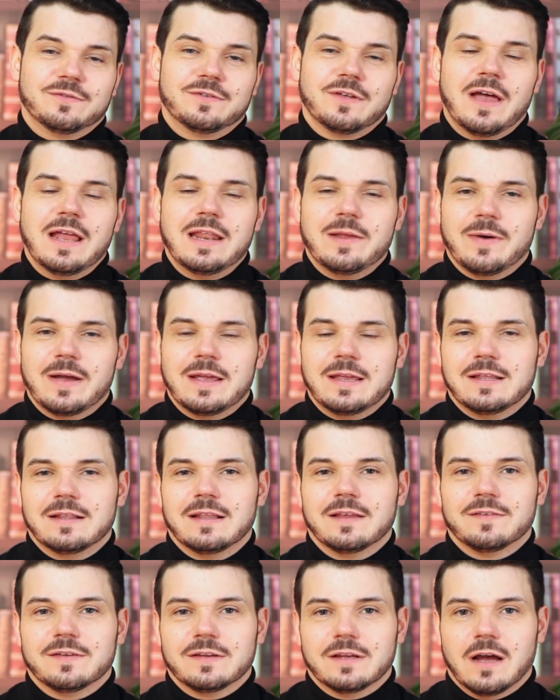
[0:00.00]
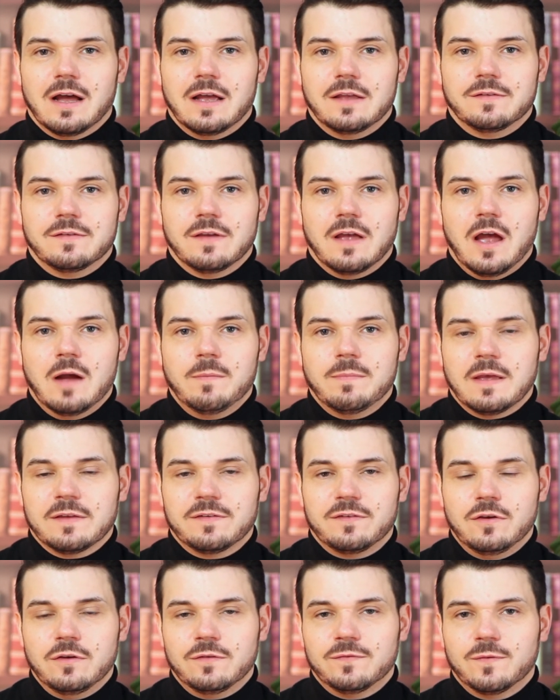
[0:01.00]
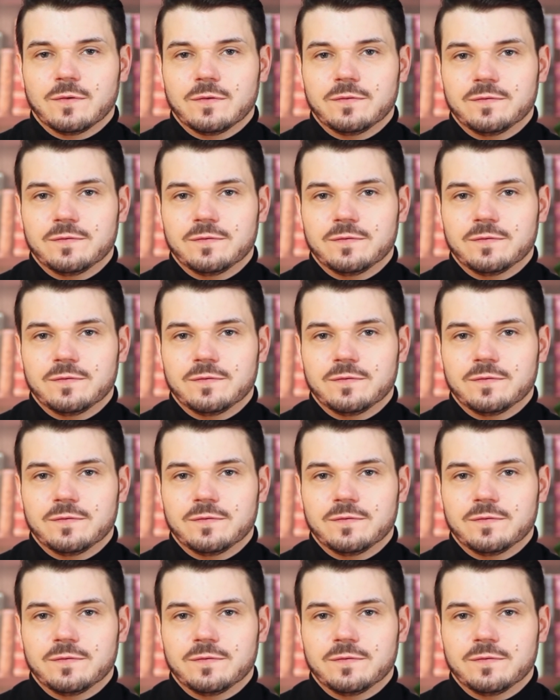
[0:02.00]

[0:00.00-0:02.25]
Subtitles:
So anyway, listen guys, I hope that's useful.